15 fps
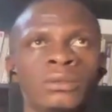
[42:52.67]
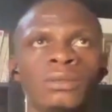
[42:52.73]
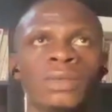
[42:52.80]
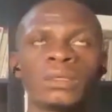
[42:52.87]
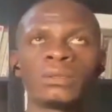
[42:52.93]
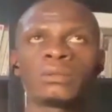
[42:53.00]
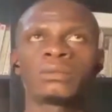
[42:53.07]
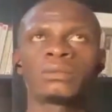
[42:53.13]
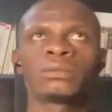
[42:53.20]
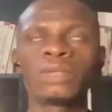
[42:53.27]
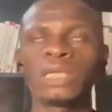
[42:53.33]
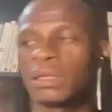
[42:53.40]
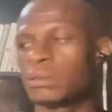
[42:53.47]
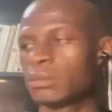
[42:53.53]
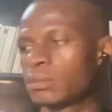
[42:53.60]
Well,
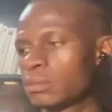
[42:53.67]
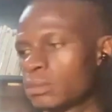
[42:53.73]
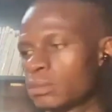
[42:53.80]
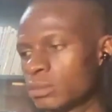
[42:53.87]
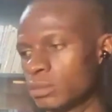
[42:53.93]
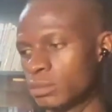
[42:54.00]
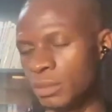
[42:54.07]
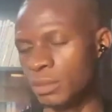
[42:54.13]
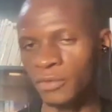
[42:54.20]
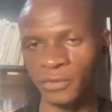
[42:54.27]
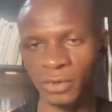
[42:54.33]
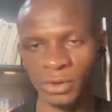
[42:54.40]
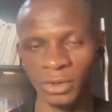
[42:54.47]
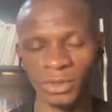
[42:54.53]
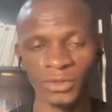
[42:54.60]

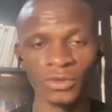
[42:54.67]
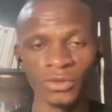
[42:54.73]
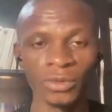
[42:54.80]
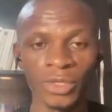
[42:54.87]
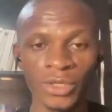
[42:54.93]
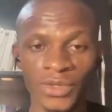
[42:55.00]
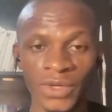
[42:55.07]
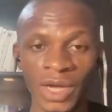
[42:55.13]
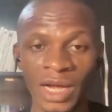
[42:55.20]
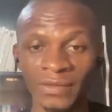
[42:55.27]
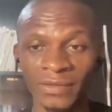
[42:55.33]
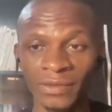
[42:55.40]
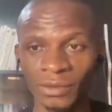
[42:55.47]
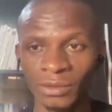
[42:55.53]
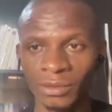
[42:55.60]
focus group does not
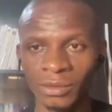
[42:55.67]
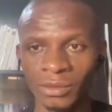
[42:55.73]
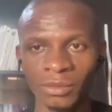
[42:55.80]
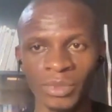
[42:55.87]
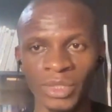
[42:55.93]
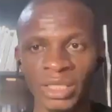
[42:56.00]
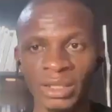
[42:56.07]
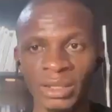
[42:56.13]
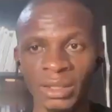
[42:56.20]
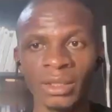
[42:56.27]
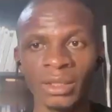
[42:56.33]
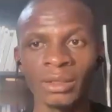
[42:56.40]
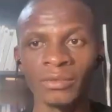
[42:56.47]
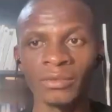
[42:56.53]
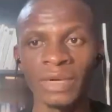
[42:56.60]
have to be in
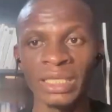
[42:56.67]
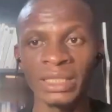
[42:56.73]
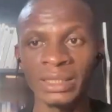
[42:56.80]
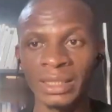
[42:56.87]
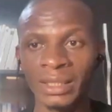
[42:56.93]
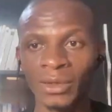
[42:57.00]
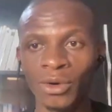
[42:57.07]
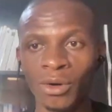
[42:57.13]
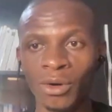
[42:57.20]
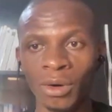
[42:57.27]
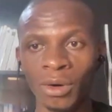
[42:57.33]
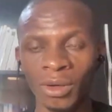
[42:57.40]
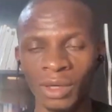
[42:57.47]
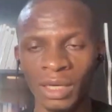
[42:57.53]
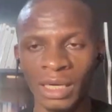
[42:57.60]
a rented
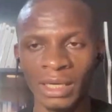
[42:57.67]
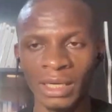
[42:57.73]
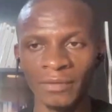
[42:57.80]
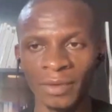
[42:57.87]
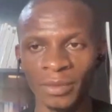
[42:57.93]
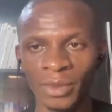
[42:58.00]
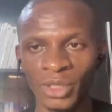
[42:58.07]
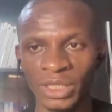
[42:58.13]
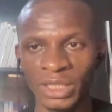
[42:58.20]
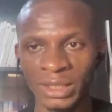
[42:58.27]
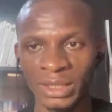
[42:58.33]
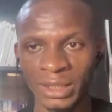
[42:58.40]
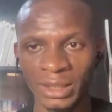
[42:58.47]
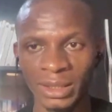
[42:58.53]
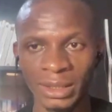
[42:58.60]
hall and everybody
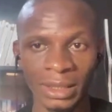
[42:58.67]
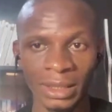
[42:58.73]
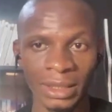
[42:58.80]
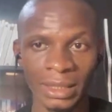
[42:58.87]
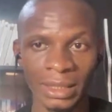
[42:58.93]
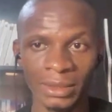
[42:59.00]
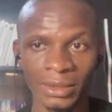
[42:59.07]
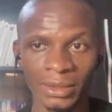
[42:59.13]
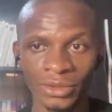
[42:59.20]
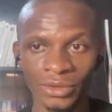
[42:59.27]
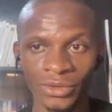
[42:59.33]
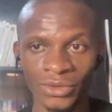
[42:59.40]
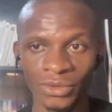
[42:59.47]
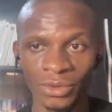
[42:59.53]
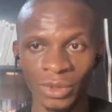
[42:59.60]
is seated and
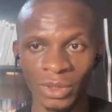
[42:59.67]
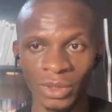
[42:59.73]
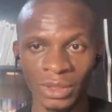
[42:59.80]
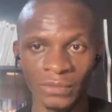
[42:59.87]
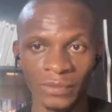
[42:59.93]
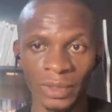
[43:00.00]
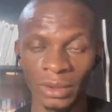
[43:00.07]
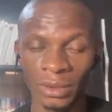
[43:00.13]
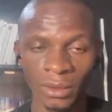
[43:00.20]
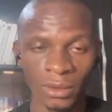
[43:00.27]
just do it all over.